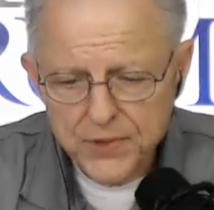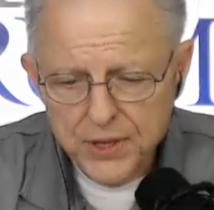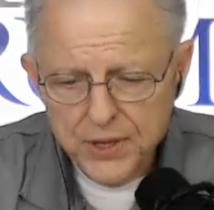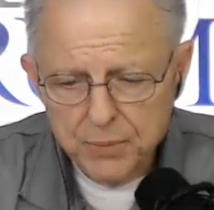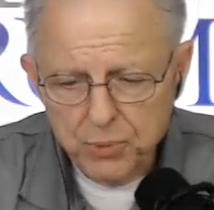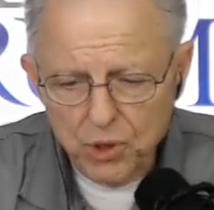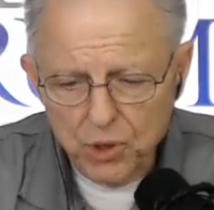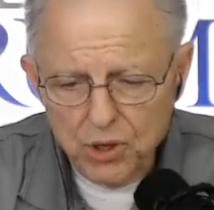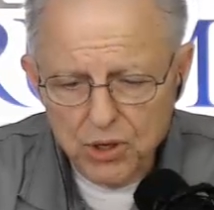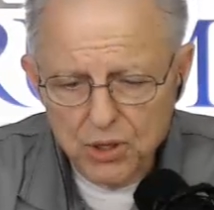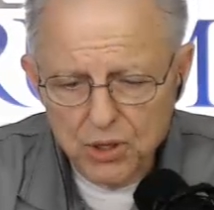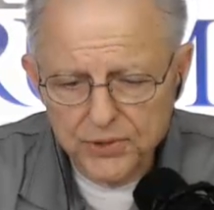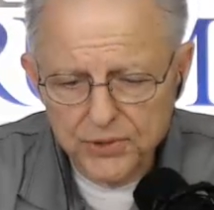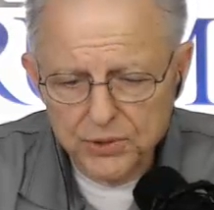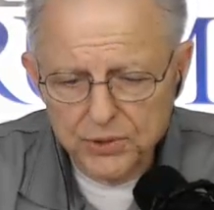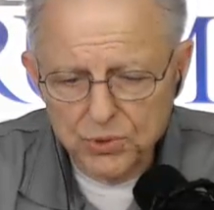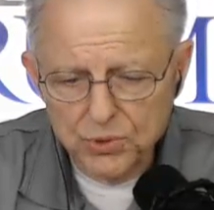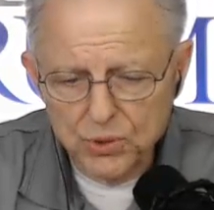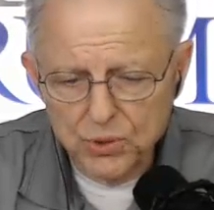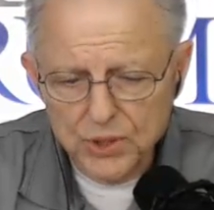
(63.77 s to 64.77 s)
Paul Harvey
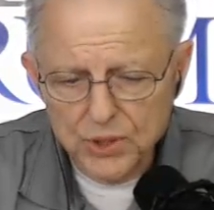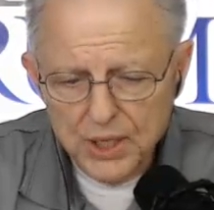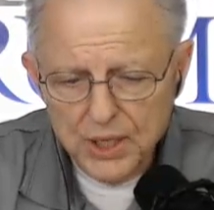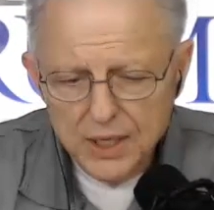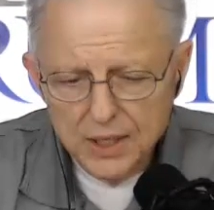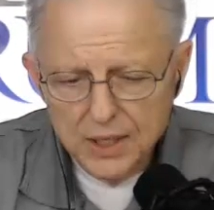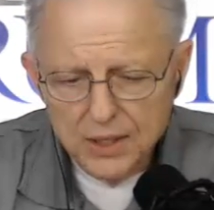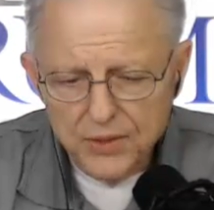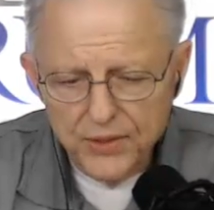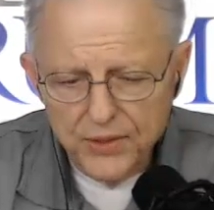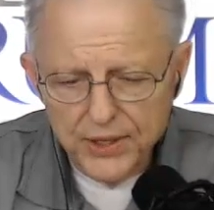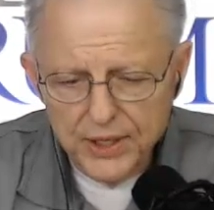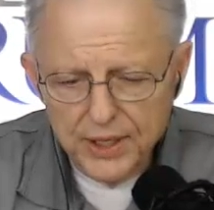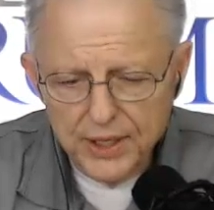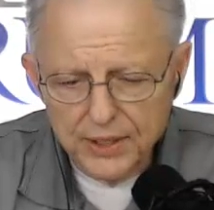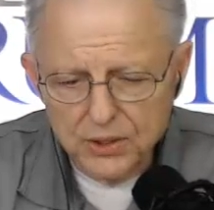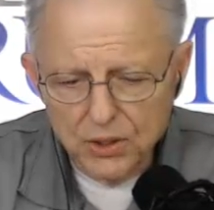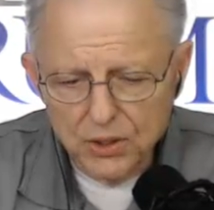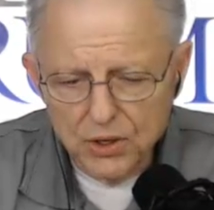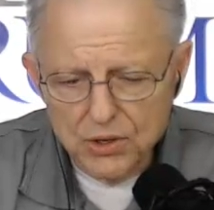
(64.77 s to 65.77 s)
wrote, They
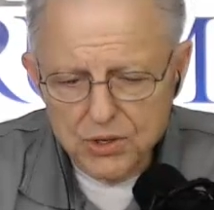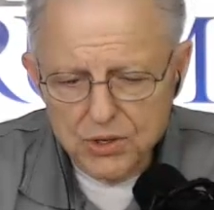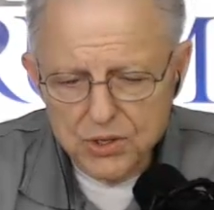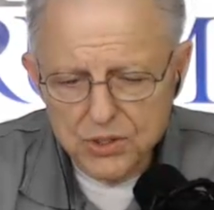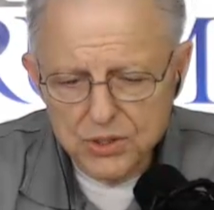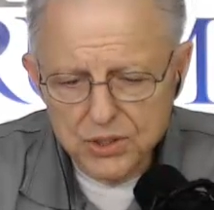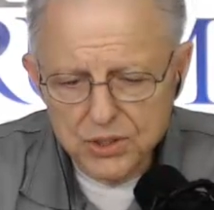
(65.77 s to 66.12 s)
had learned